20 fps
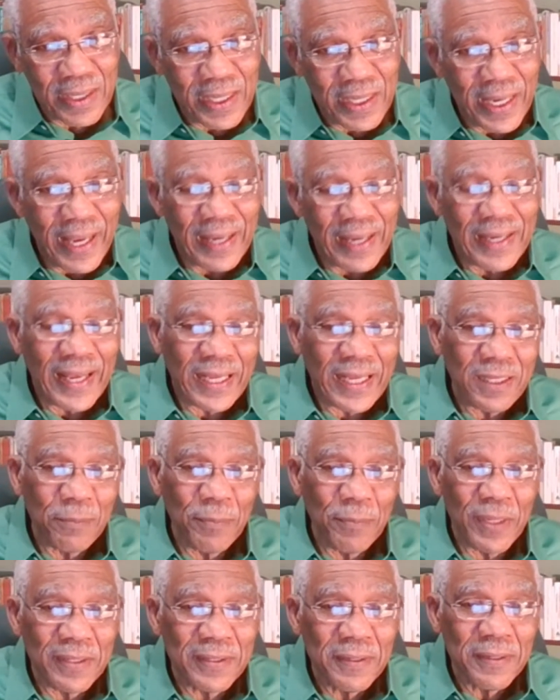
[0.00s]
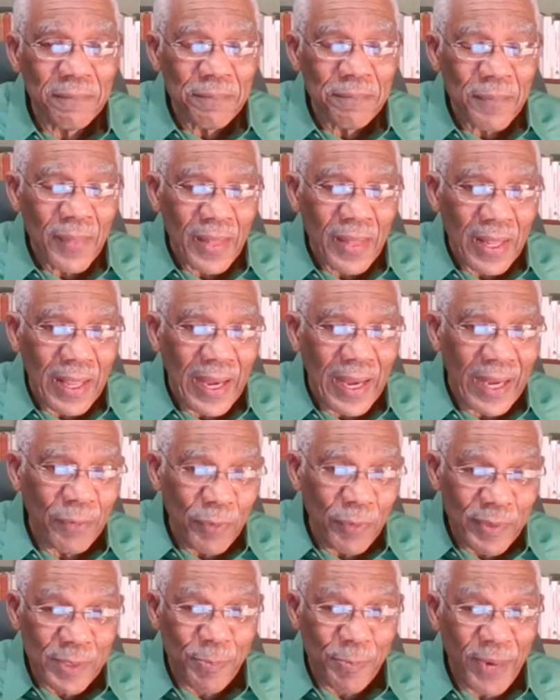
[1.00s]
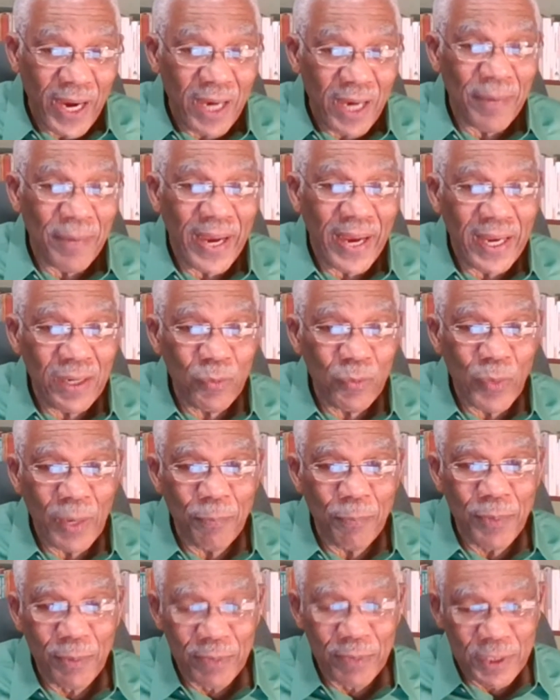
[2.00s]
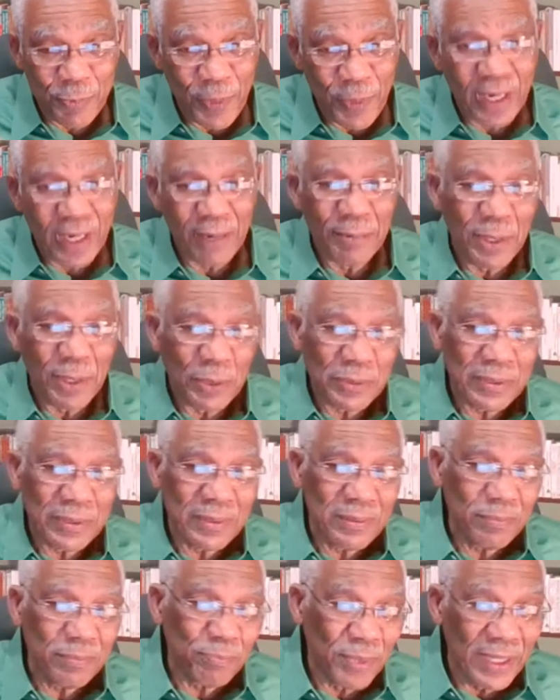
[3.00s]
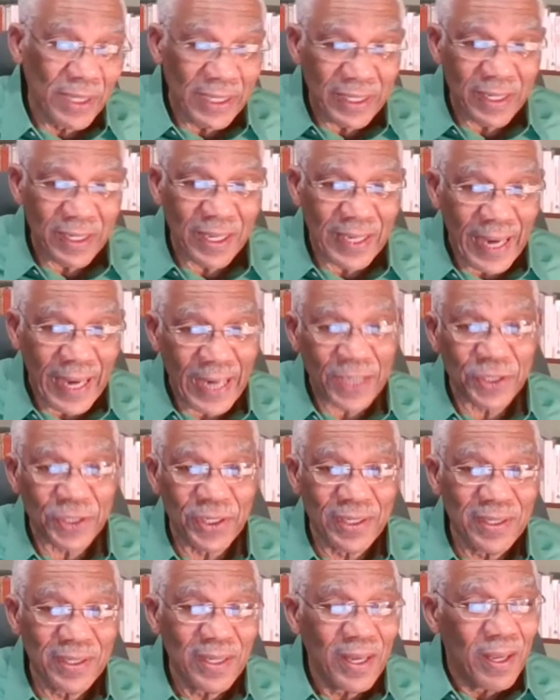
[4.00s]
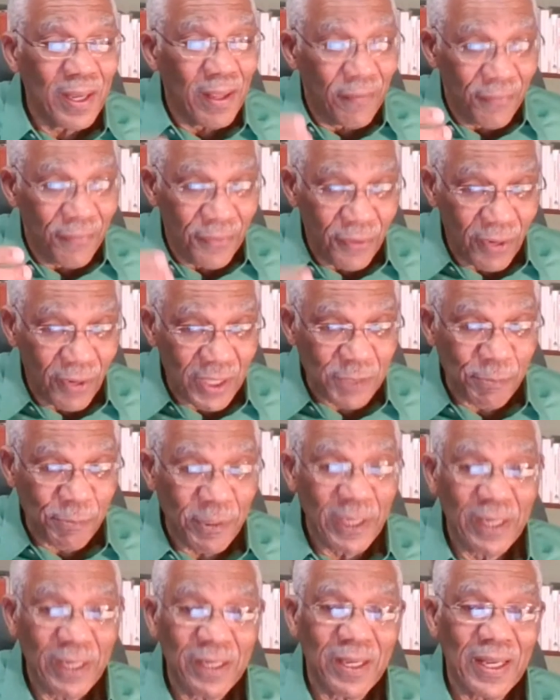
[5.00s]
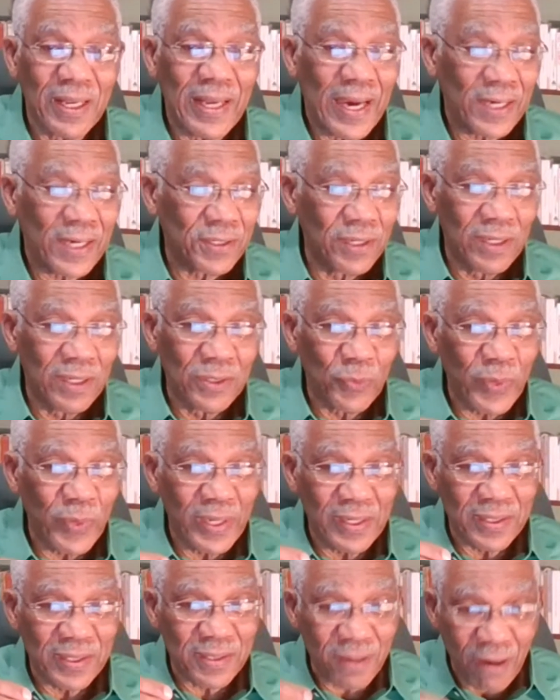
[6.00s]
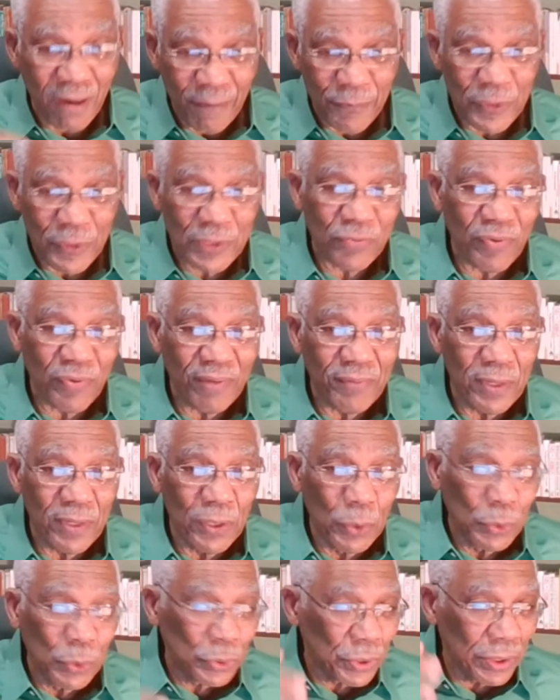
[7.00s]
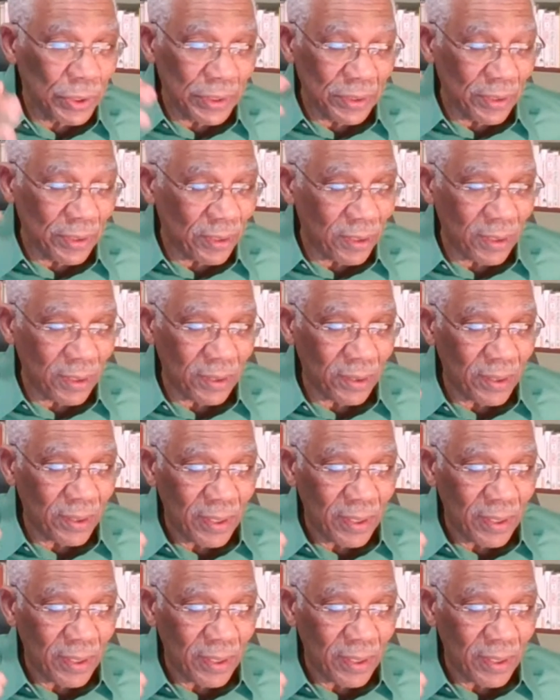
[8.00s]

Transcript: Enlightenment. And you must bear in mind when people speak about political action, those political actions, whether it's communist revolution or